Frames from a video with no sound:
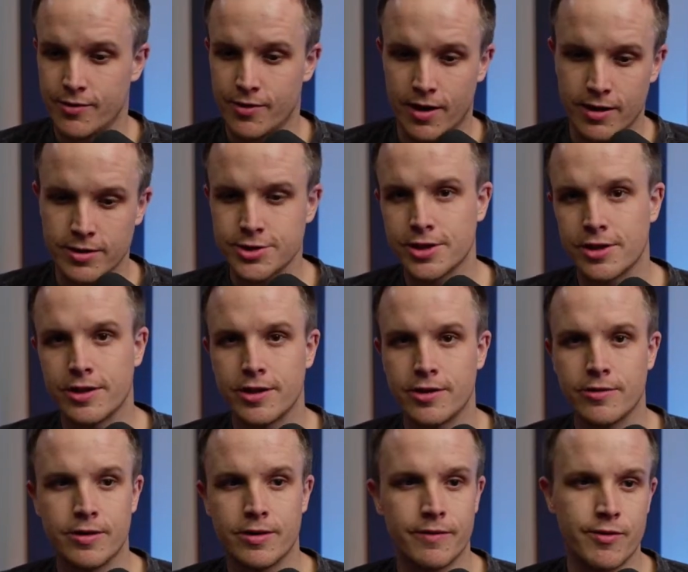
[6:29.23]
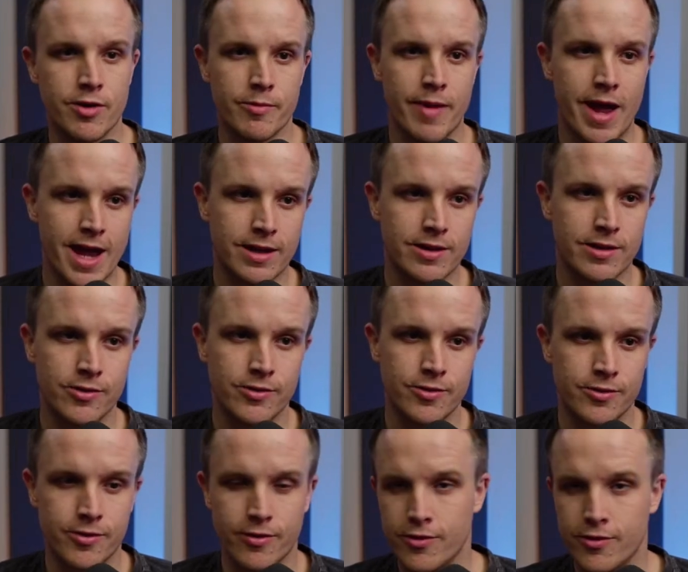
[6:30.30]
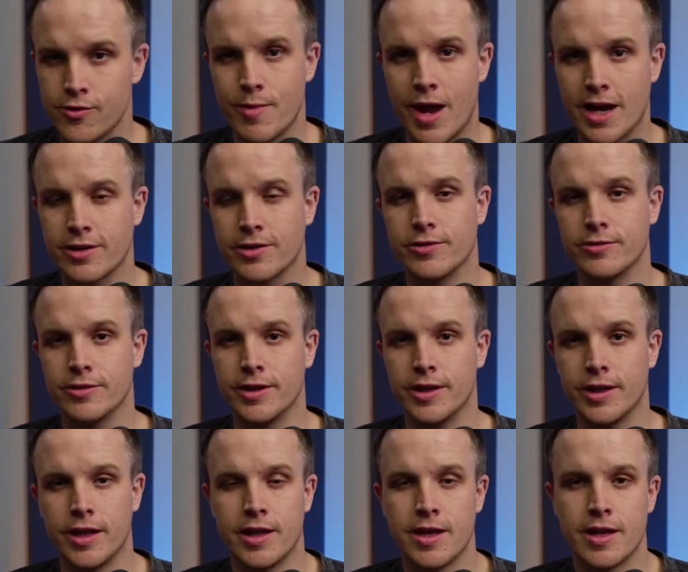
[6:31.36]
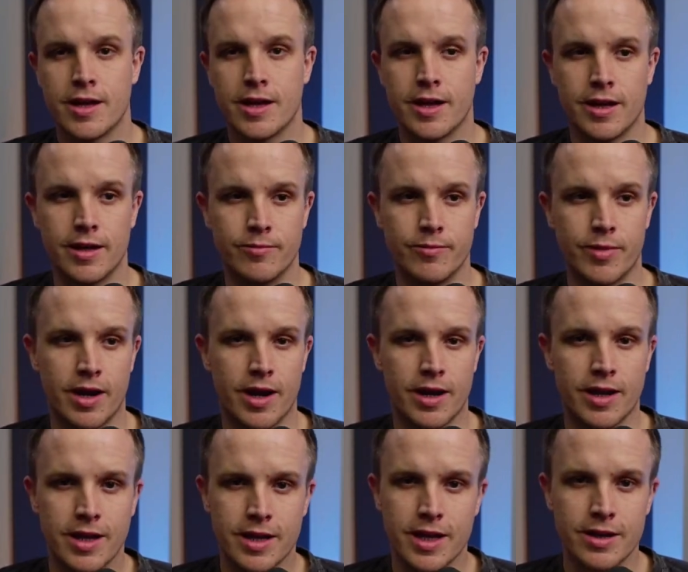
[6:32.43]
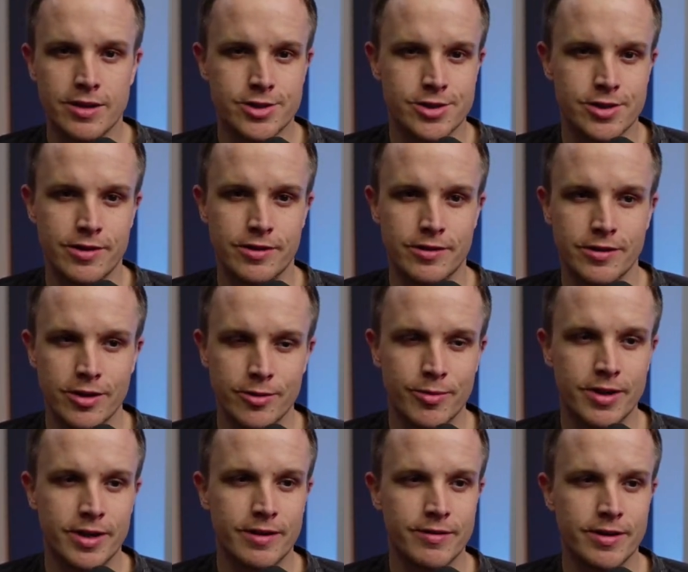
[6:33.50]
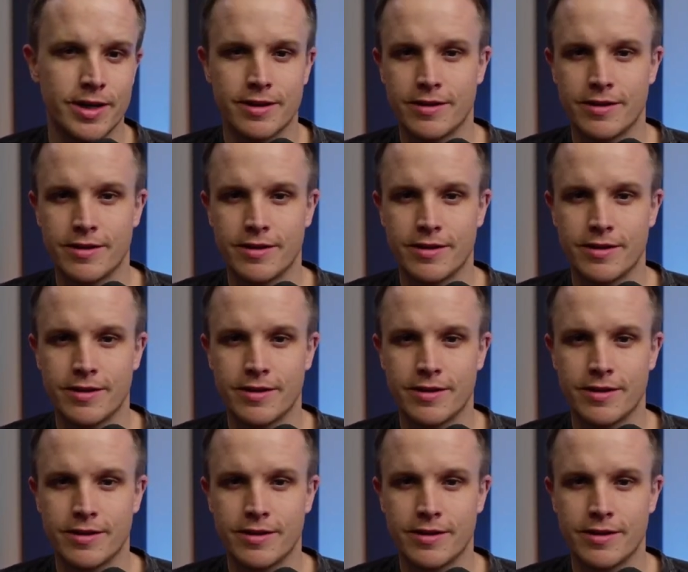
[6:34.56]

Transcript: So I'll show you, and if you're a Mac user, so this is Mac only, but I can kind of show you a little bit of it.